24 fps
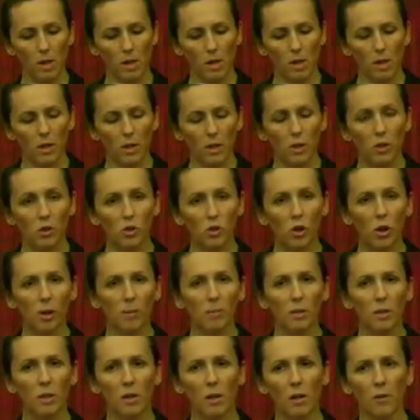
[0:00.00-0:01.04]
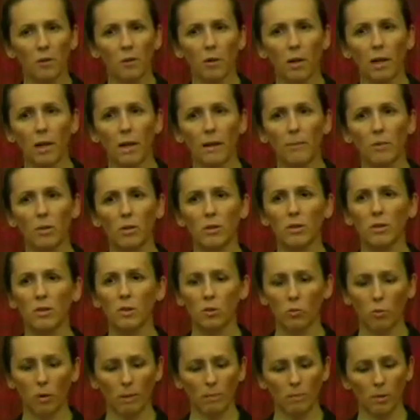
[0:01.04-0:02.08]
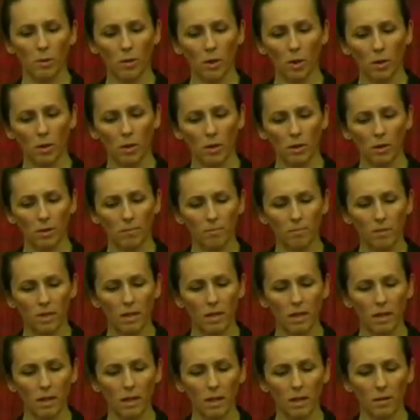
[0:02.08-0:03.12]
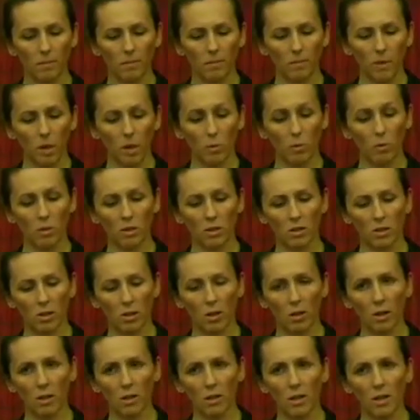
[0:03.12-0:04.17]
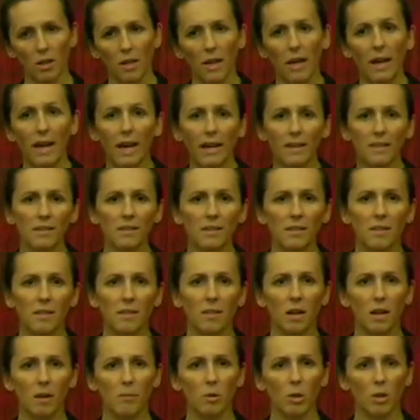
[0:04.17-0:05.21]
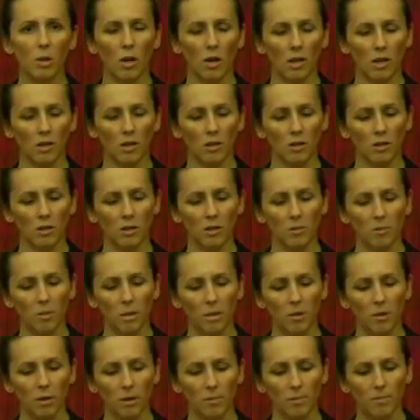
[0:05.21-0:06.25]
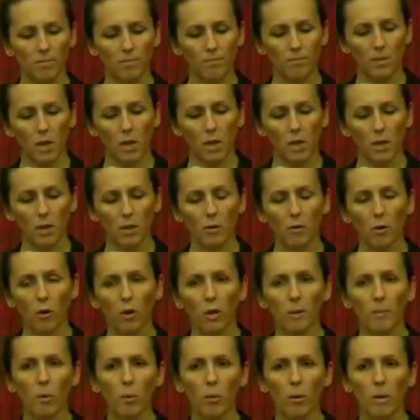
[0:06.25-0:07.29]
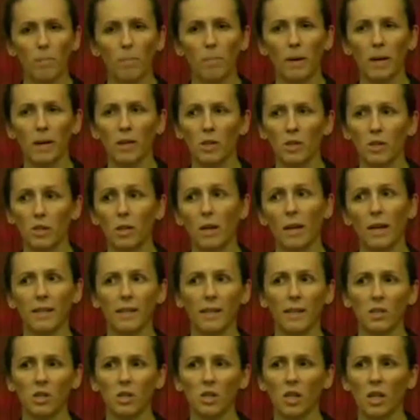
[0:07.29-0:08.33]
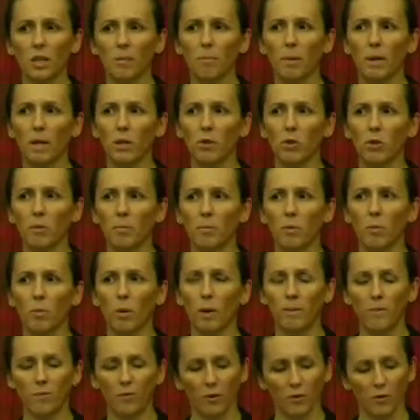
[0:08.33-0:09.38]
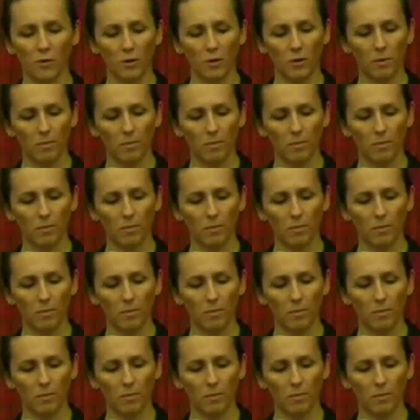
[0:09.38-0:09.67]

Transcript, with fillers: You show up on another camera as you swipe your card to get in, which is logged, as is the time you log into your computer. You load up a web page, and that's checked by a corporate web filter.